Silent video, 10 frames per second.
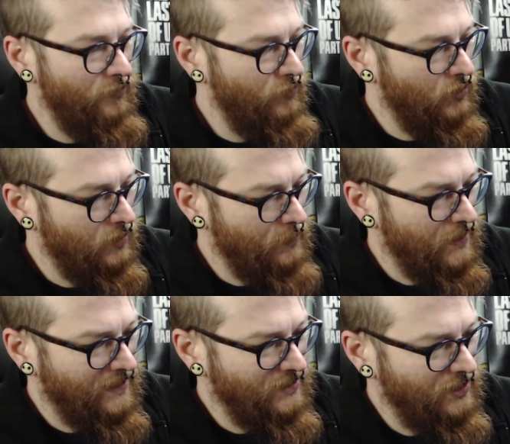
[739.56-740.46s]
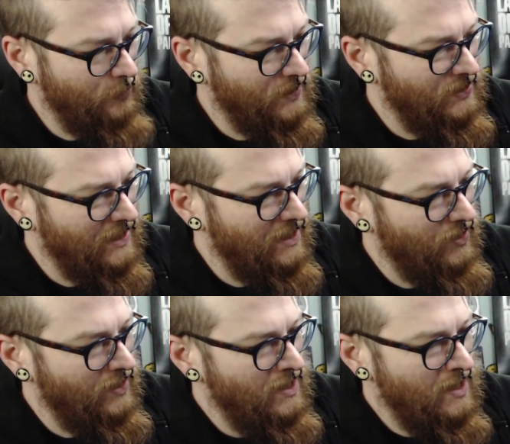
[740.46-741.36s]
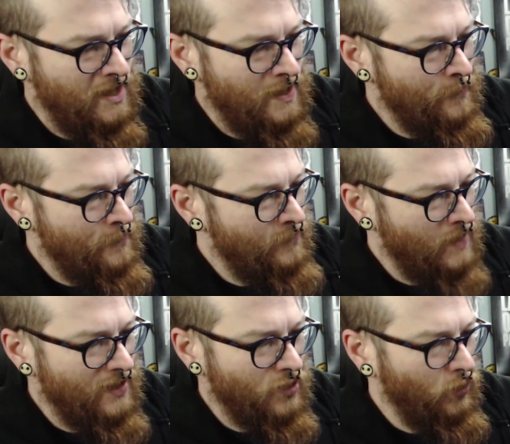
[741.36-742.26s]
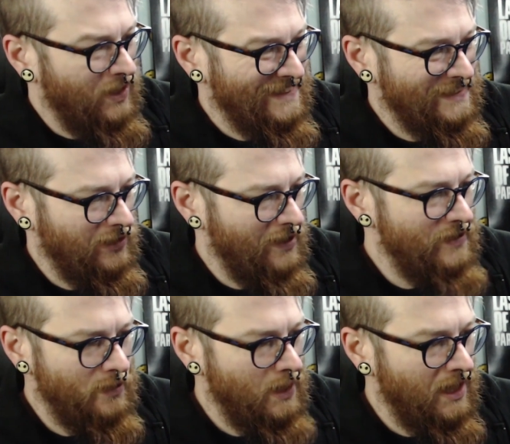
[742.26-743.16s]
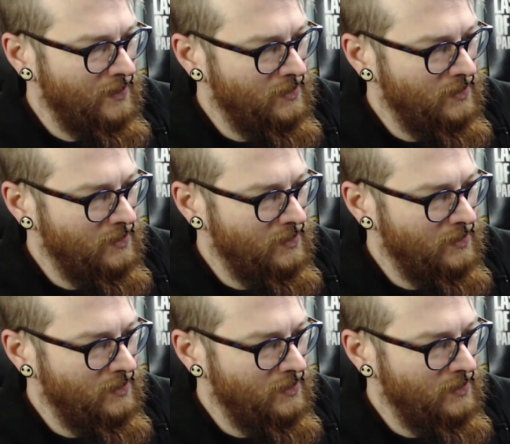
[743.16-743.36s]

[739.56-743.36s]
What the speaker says: Fuck me, he's gonna be scary. I don't like Slender Man.